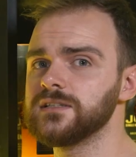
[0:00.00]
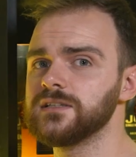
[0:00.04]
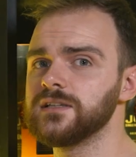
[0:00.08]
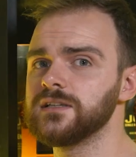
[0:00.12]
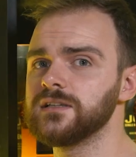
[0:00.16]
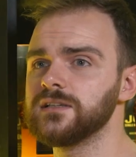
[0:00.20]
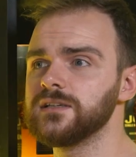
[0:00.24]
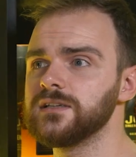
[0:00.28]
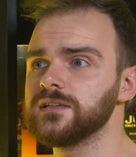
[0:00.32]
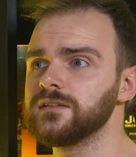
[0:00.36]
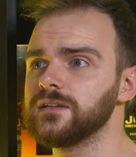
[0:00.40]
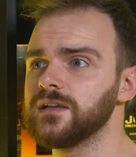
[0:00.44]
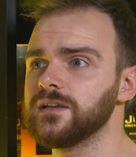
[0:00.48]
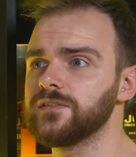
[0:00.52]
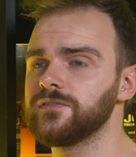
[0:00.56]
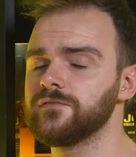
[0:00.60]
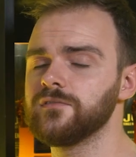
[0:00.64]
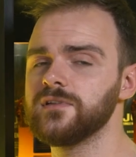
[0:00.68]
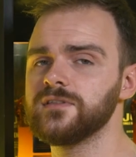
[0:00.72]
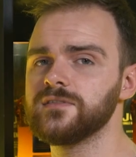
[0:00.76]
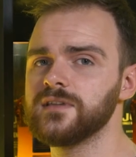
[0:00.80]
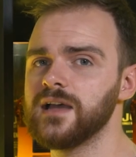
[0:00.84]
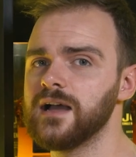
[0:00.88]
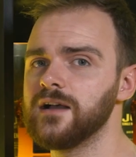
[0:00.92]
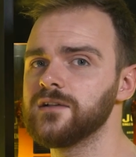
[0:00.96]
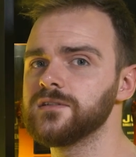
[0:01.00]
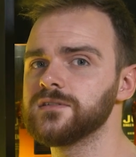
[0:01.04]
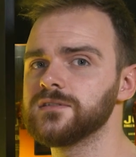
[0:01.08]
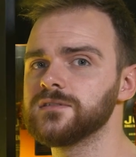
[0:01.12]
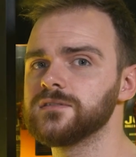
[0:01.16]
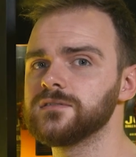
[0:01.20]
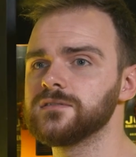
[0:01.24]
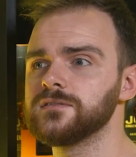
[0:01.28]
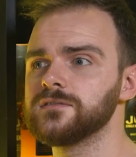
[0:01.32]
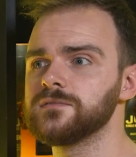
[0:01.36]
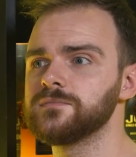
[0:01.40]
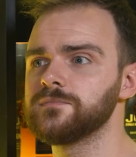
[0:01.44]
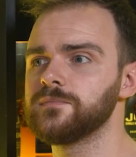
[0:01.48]
is nearly like
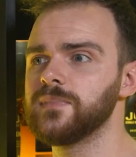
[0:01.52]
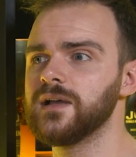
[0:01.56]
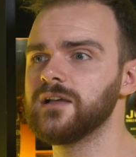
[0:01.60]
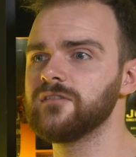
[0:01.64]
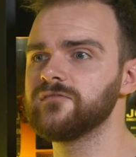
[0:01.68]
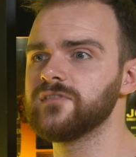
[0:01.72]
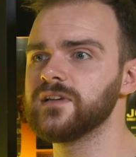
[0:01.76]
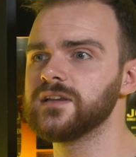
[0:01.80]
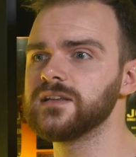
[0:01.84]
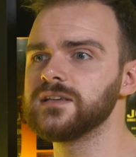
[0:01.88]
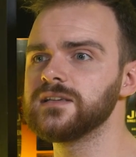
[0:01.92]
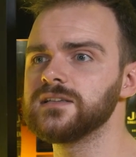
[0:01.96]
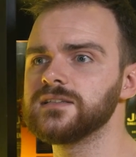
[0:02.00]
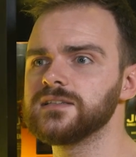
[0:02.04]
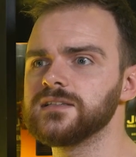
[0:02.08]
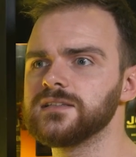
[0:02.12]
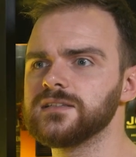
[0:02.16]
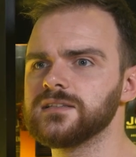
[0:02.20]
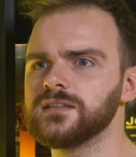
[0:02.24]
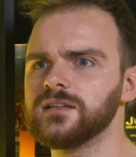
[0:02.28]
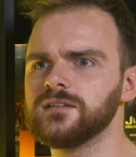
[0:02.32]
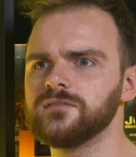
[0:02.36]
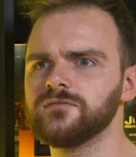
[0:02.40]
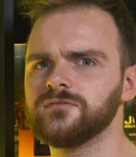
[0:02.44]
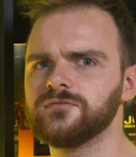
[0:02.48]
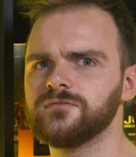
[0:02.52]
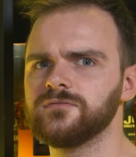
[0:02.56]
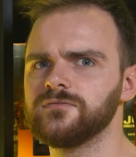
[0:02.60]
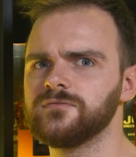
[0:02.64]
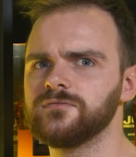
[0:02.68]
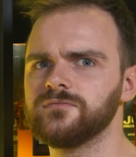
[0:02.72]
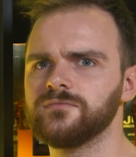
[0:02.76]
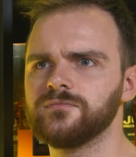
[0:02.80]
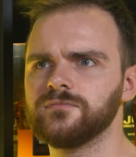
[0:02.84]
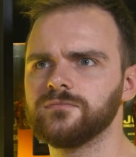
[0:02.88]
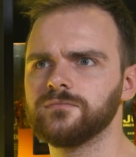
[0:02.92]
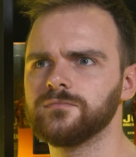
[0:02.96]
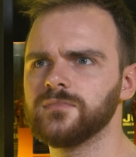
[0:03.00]
3,000, Balvenie's is like,
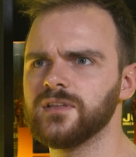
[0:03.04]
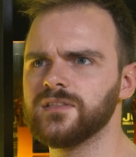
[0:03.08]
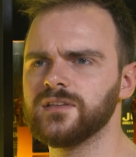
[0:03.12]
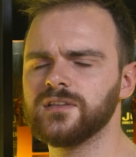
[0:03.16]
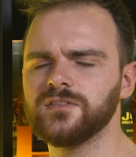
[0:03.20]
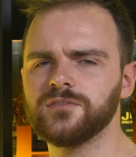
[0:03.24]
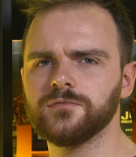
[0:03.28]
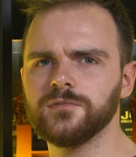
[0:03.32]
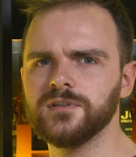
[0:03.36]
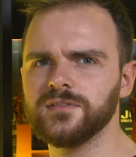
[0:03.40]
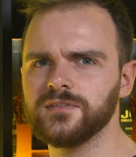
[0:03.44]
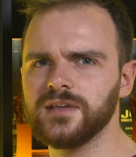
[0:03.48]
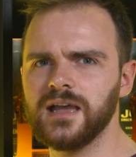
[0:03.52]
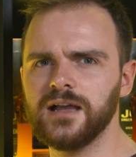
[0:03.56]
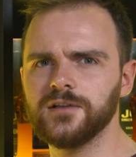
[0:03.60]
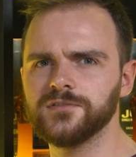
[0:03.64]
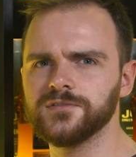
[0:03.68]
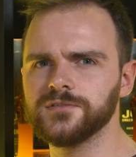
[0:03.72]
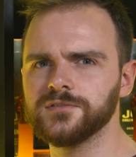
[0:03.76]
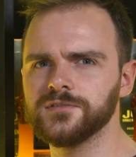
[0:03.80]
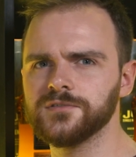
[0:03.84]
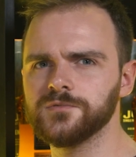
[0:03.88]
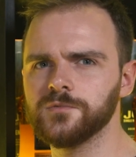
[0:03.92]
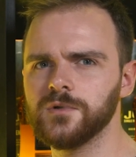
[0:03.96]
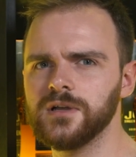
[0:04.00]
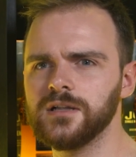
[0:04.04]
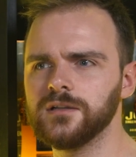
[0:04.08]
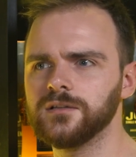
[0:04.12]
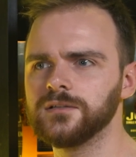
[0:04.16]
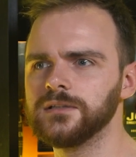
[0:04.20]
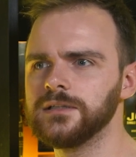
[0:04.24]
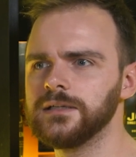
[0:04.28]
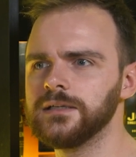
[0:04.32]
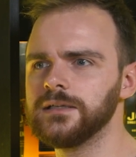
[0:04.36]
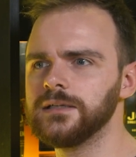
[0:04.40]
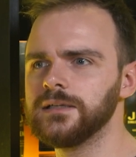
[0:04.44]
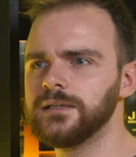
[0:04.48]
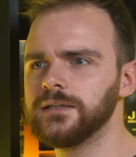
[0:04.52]
I think 3,000 as
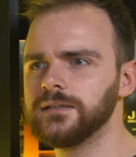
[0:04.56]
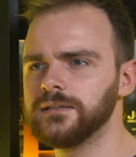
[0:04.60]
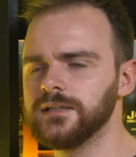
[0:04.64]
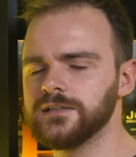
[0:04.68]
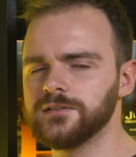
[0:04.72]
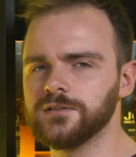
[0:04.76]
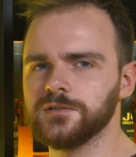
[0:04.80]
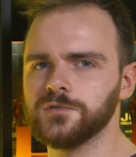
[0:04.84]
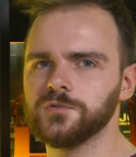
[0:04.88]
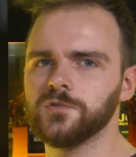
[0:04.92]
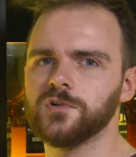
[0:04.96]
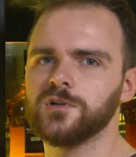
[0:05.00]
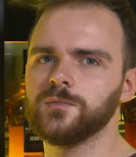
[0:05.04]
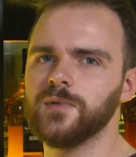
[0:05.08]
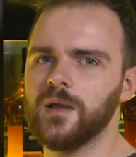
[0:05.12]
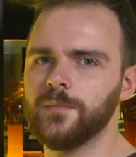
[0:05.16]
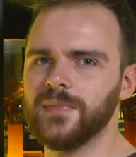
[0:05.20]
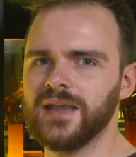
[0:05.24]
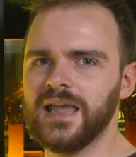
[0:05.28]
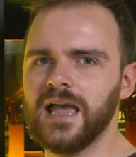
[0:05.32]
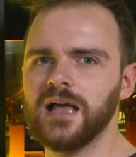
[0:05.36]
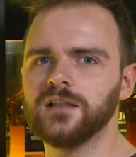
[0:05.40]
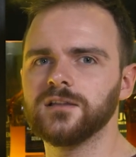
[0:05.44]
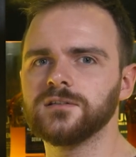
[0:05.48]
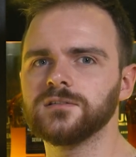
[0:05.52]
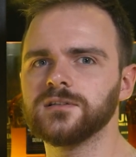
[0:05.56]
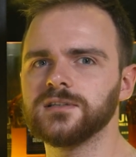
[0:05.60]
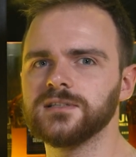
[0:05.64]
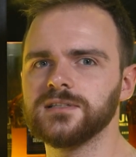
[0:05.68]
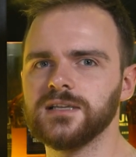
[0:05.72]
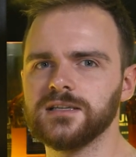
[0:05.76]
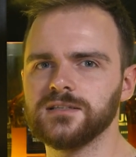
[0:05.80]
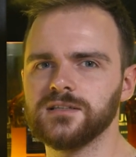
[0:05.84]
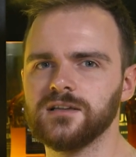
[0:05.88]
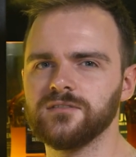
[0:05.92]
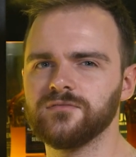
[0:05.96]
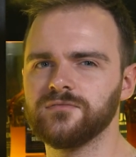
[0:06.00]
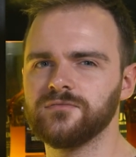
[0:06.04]
well. Let's not talk about Macallan, because
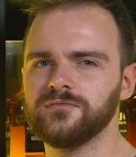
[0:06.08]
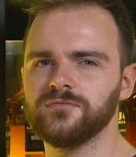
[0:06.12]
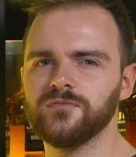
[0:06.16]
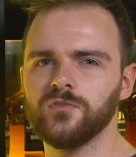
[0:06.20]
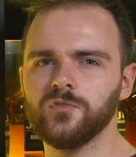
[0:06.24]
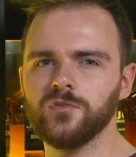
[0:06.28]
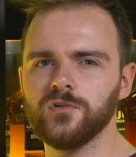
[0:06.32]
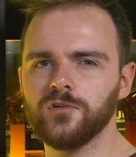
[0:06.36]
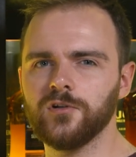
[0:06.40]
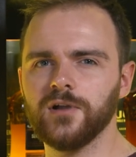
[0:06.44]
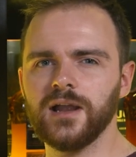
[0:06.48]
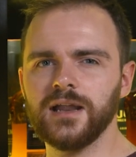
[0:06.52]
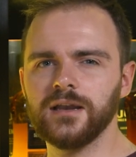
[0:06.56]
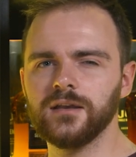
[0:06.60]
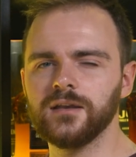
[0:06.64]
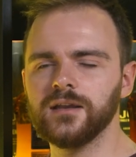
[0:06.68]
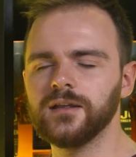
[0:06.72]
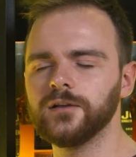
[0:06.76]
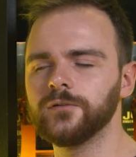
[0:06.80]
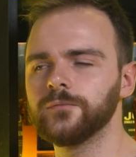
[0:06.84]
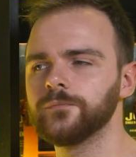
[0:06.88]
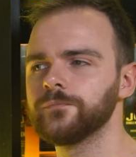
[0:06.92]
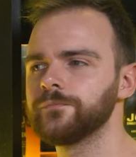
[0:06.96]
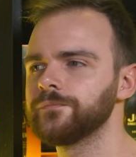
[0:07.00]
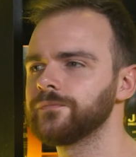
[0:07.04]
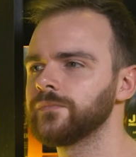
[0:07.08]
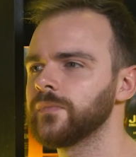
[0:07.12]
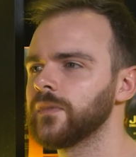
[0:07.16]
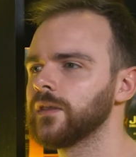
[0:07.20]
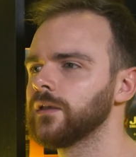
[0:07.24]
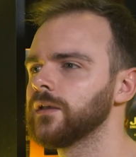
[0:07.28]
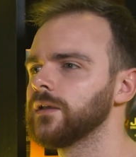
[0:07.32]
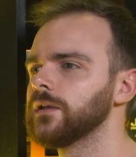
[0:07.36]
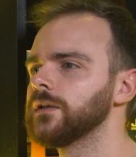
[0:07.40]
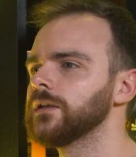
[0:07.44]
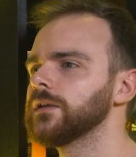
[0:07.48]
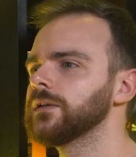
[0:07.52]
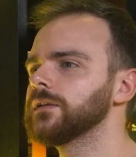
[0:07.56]
that's like £4,000 now.
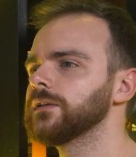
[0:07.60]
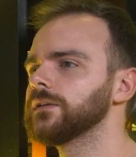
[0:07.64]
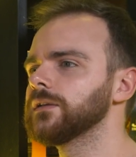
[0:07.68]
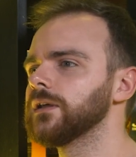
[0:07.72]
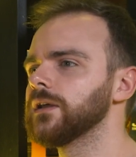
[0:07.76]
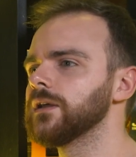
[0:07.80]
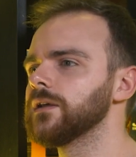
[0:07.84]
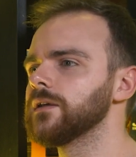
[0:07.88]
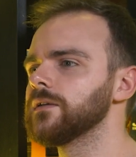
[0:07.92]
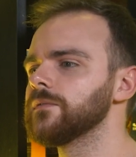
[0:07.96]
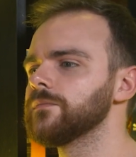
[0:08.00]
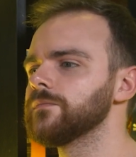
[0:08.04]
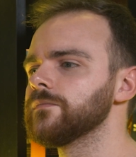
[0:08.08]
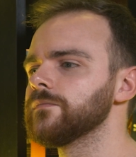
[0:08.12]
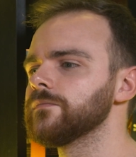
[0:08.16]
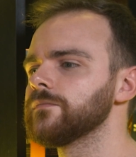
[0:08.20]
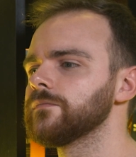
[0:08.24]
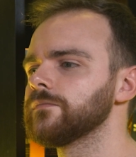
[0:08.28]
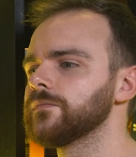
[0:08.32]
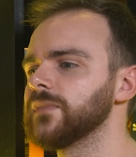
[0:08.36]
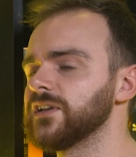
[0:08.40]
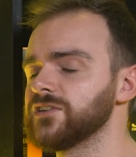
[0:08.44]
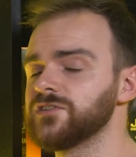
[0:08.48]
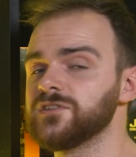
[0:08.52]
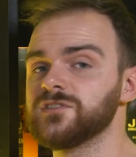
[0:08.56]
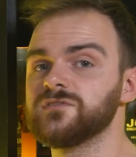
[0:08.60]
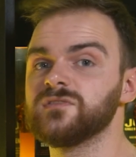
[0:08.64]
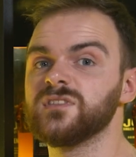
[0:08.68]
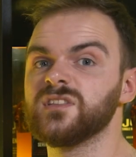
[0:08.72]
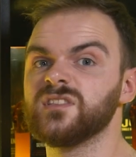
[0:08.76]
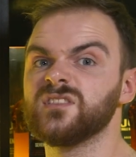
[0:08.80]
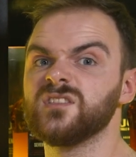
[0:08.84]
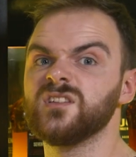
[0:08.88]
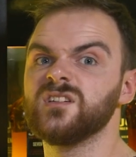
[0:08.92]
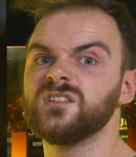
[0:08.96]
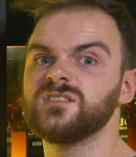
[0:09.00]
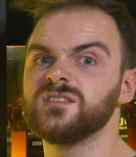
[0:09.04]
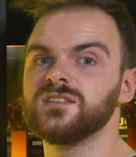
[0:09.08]
That's just for the
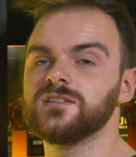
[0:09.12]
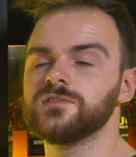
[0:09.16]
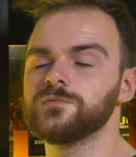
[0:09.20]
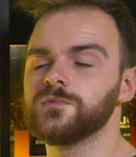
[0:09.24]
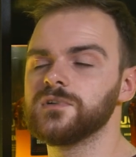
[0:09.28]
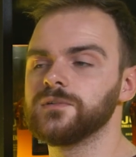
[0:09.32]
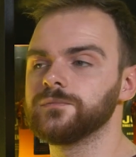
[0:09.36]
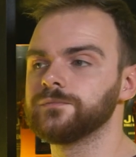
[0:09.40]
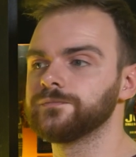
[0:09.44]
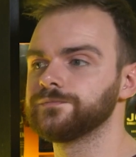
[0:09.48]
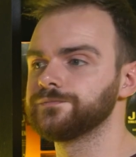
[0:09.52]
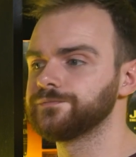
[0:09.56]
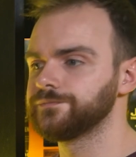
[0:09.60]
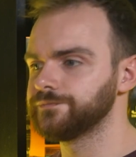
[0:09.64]
30 as well.